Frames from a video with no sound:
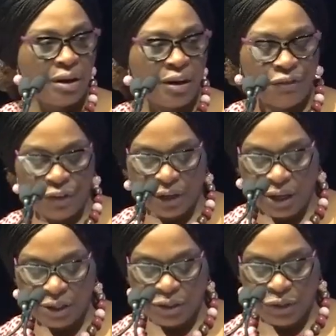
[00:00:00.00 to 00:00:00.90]

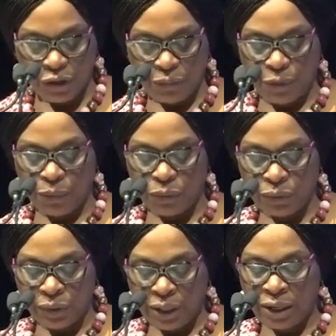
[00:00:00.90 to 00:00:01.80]
Africa's young
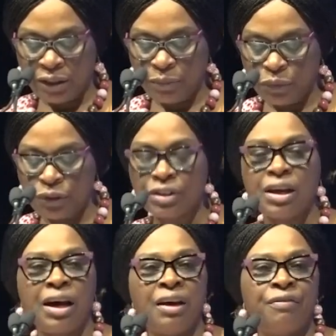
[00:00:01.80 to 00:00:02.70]
people are the most
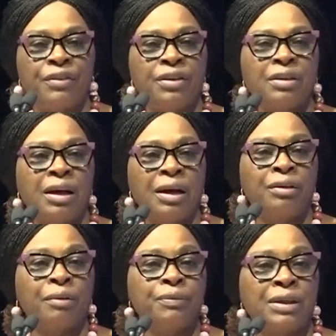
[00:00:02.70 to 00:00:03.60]
avid
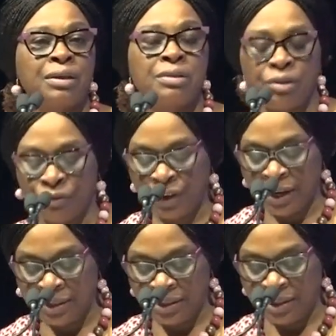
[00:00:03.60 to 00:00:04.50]
adopters of
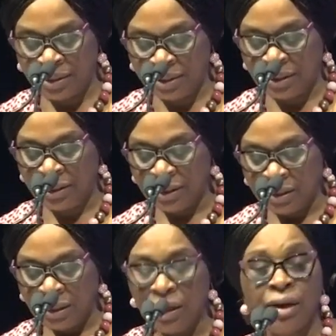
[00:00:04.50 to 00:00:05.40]
ICT
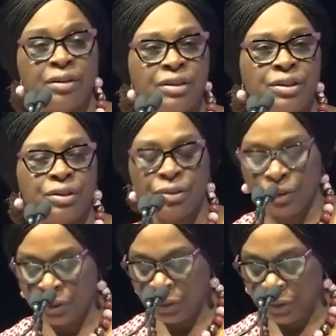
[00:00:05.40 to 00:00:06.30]
and digital
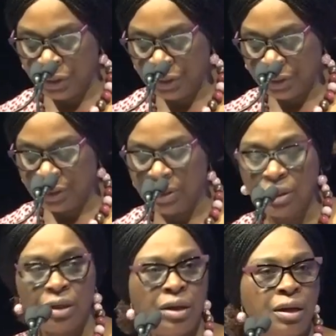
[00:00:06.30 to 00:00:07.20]
solutions.
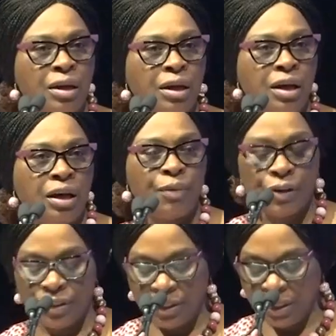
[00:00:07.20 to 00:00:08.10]

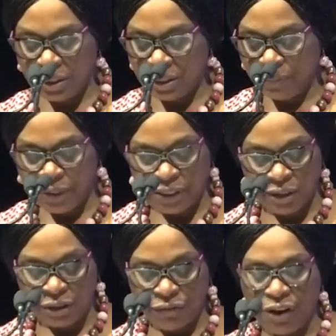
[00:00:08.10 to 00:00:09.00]
About
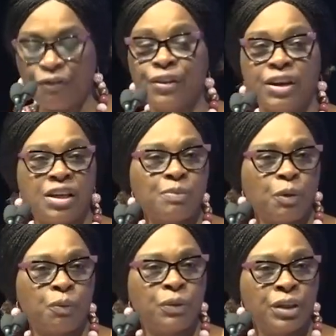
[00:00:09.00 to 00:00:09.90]
60% of Africa's
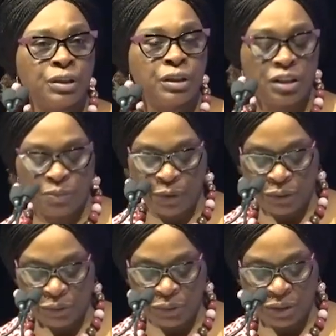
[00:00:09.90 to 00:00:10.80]
population is
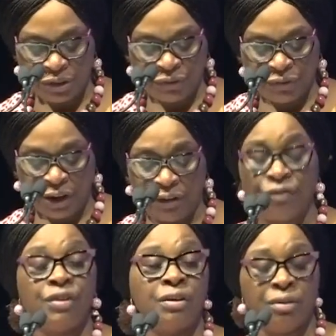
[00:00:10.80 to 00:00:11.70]
below
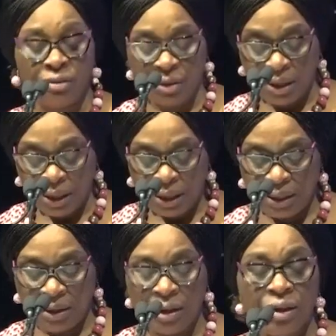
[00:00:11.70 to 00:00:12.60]
25 years,
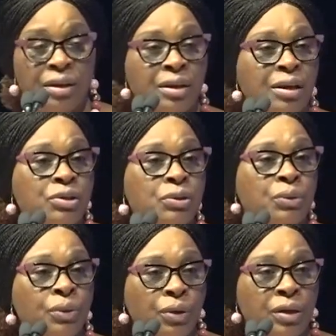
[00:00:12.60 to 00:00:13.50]
and they are eager to
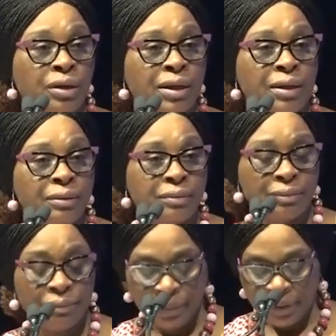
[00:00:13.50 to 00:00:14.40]
go online.
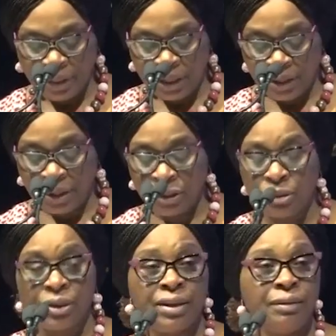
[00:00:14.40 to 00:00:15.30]
They are eager
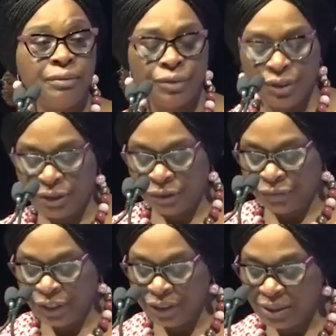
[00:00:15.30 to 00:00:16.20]
to learn, to
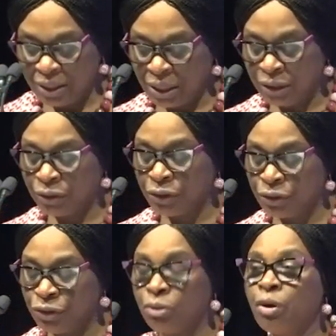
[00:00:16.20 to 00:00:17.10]
innovate, and
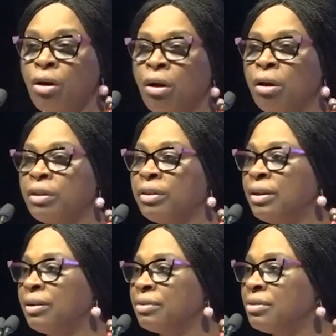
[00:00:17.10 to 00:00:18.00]
consume all
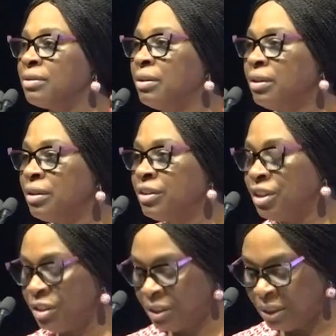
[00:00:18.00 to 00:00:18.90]
things
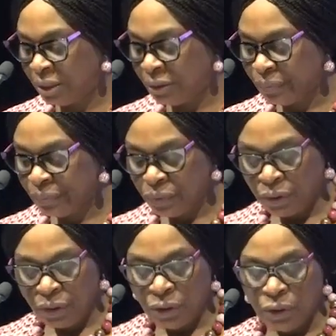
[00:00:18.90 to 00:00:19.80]
digital.
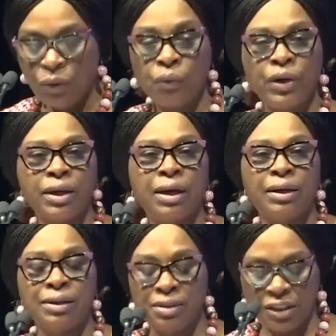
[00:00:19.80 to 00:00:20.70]
We
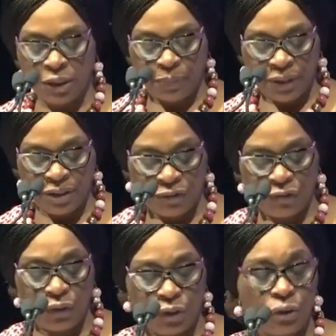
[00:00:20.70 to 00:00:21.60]
can anticipate a
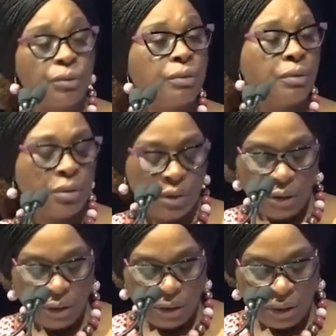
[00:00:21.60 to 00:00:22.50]
future
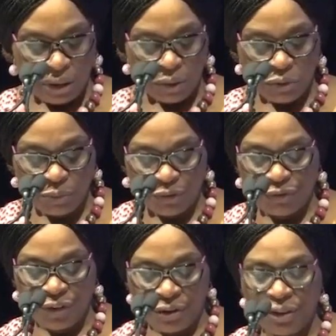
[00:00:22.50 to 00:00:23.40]
that will be
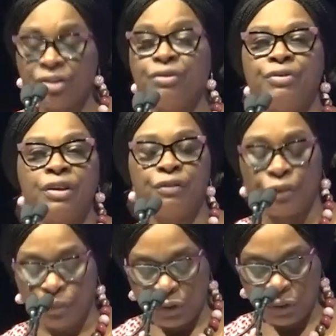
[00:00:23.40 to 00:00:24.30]
very different
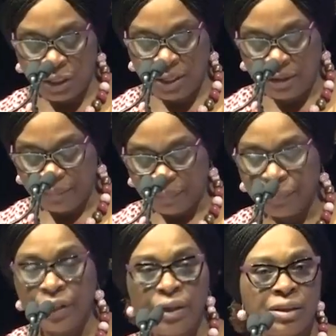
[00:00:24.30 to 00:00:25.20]
from today
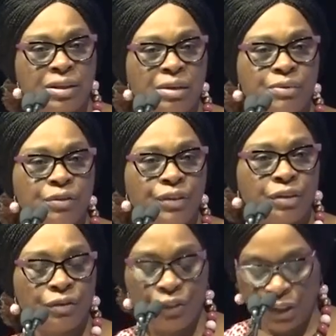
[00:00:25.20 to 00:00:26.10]
in terms of
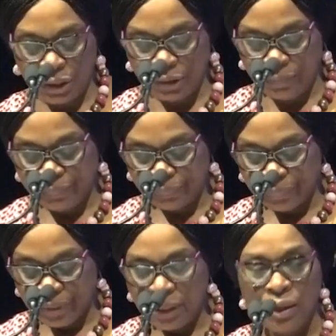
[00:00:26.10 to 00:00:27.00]
innovation,
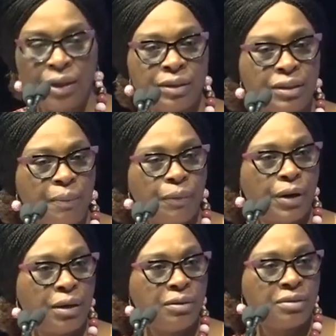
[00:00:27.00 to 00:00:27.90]

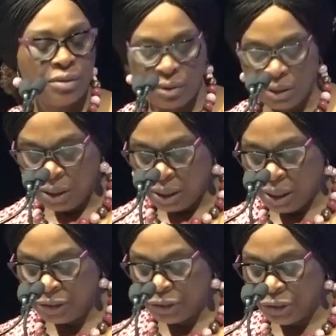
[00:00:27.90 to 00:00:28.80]
enterprise,
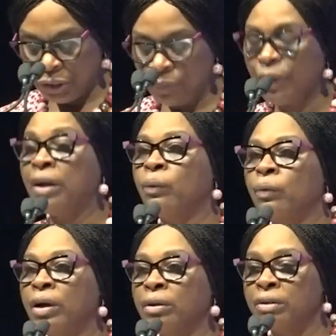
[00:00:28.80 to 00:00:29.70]
and job and
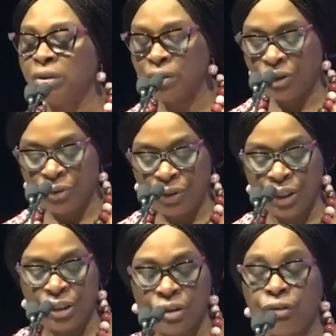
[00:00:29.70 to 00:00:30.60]
wealth
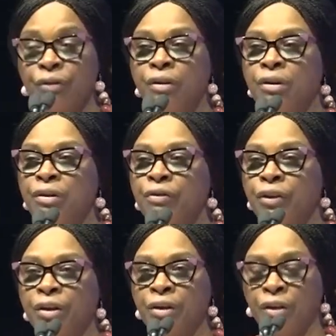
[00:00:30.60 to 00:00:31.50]
creation
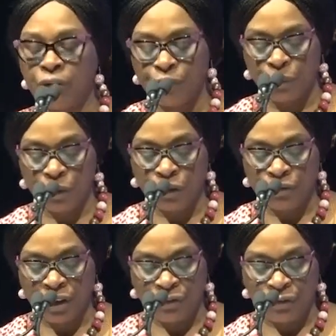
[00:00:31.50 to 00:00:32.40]
for the young people
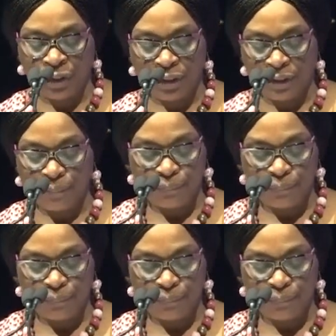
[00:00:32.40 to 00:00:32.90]
of Africa.